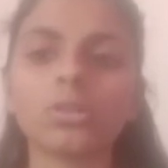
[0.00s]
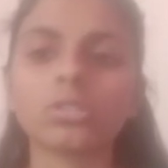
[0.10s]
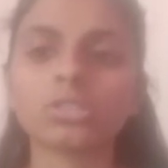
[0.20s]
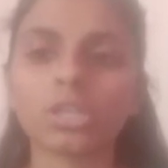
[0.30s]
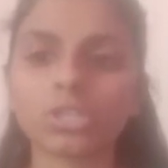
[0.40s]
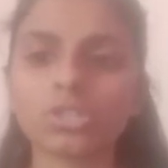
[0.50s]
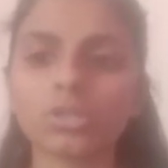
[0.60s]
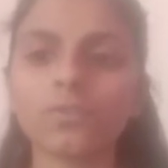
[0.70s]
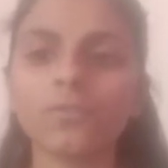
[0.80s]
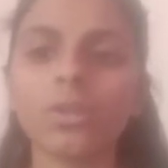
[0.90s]

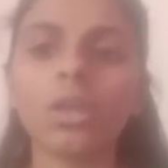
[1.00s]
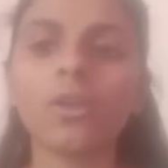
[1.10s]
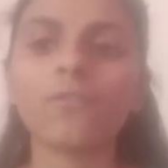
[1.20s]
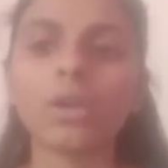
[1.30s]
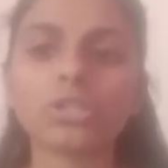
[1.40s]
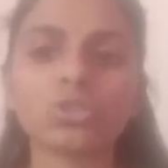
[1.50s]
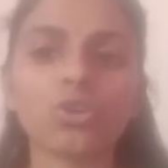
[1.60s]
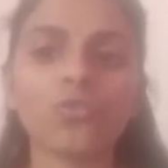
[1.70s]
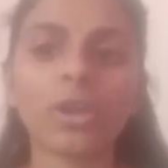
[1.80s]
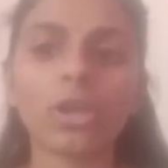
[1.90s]
section
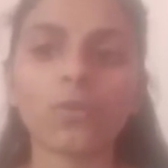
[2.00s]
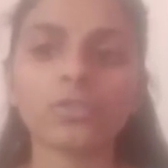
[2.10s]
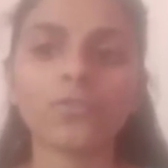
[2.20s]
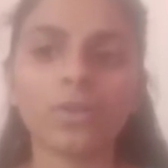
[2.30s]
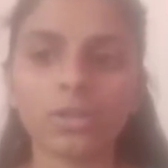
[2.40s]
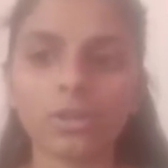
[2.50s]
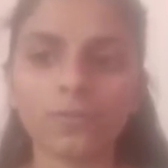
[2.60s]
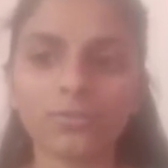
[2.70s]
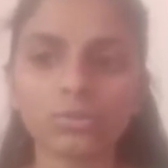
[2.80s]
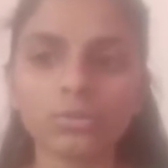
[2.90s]
505 of the Federal
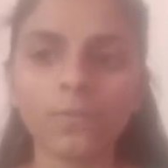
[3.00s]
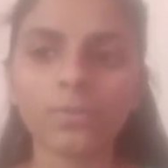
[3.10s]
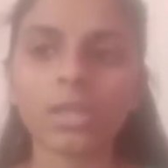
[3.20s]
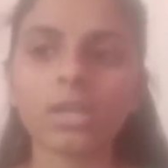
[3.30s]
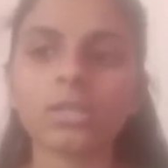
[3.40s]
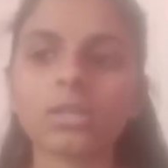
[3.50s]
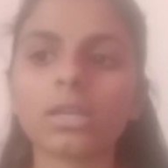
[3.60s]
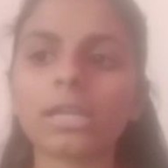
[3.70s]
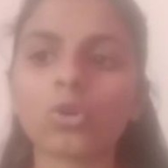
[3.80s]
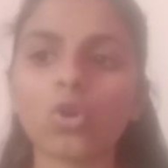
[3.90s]
Food,
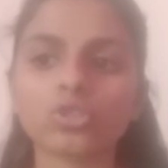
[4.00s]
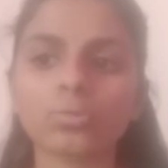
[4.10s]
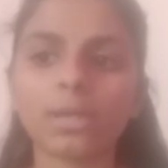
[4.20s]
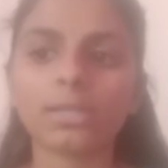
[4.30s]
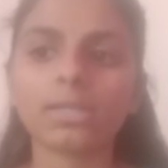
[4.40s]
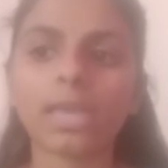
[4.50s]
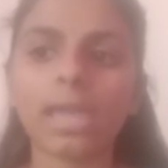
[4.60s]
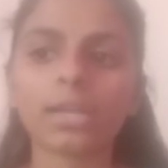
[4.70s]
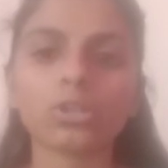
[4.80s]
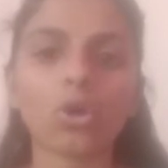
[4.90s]
Drug and Cosmetic
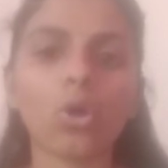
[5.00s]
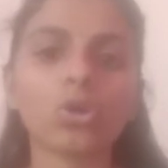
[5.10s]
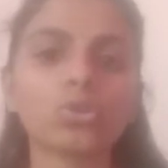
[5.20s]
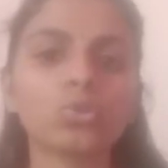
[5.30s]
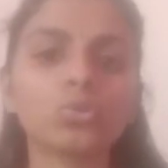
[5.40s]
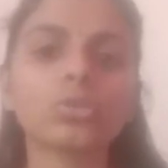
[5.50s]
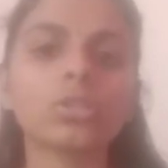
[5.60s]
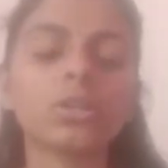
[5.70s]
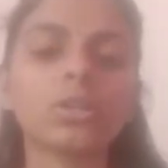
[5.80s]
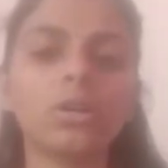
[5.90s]
Act or to
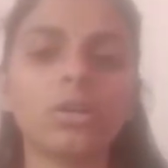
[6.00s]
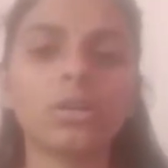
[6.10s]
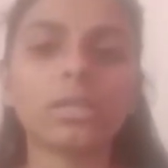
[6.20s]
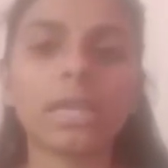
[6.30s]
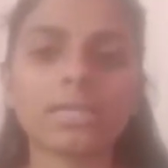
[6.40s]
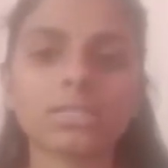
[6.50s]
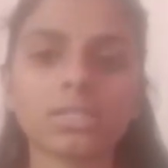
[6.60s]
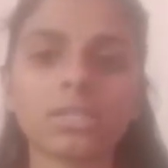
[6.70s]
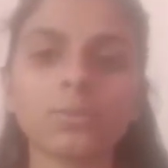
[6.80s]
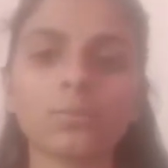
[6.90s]
the
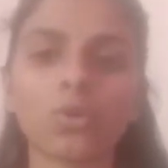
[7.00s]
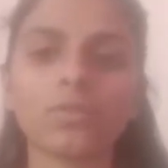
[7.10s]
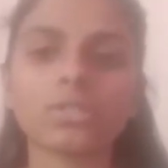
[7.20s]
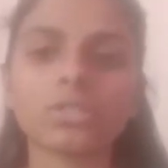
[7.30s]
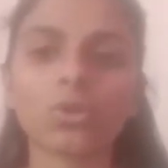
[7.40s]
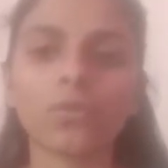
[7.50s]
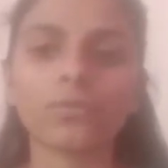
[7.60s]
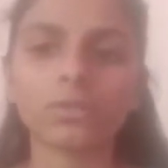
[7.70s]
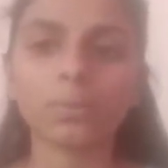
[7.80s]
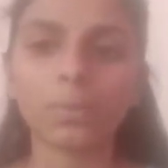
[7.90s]
licensing provision
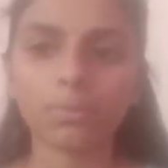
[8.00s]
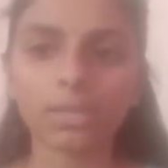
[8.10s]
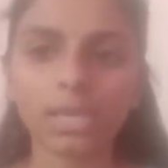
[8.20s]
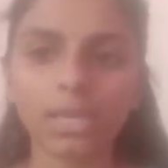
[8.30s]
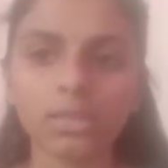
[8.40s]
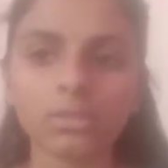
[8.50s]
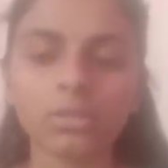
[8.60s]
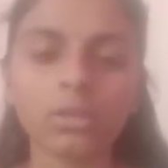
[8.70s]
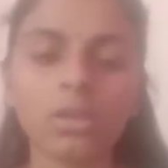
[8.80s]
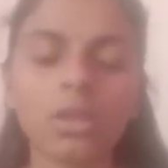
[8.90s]
of the Public Health
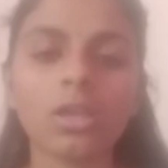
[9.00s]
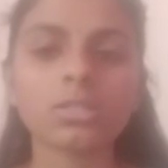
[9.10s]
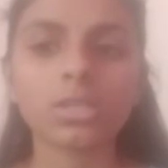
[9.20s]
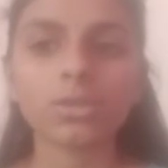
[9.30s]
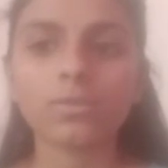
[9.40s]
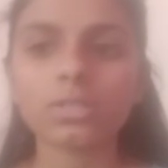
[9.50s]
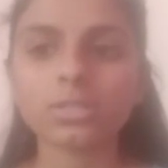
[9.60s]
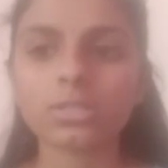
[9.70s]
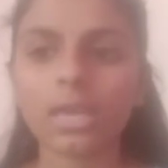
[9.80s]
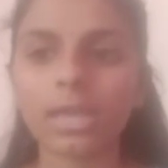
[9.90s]

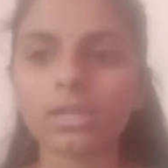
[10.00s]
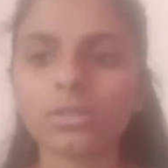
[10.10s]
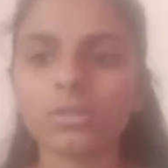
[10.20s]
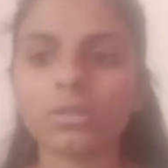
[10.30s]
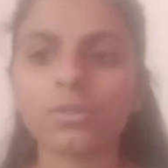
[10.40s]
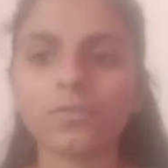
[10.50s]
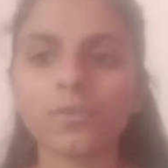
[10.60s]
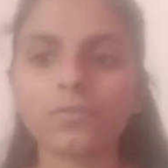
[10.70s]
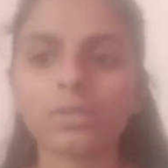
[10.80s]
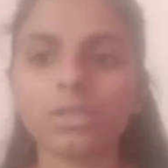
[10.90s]
Service Act
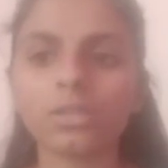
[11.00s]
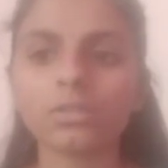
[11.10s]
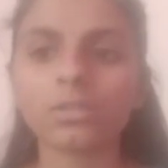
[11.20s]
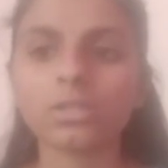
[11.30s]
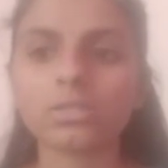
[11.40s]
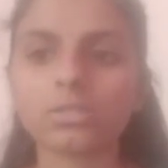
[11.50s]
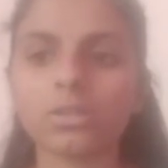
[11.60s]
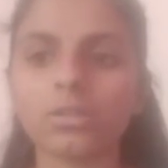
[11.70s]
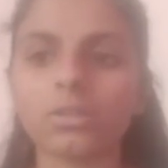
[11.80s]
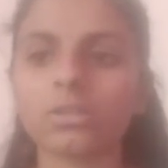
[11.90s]
15
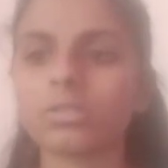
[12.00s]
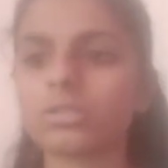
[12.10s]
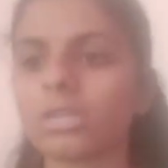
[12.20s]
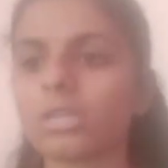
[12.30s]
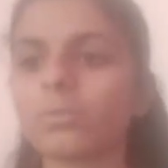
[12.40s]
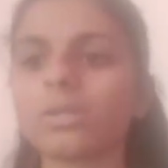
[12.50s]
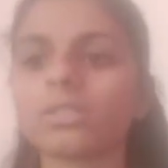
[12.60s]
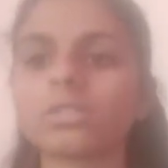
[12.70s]
Statement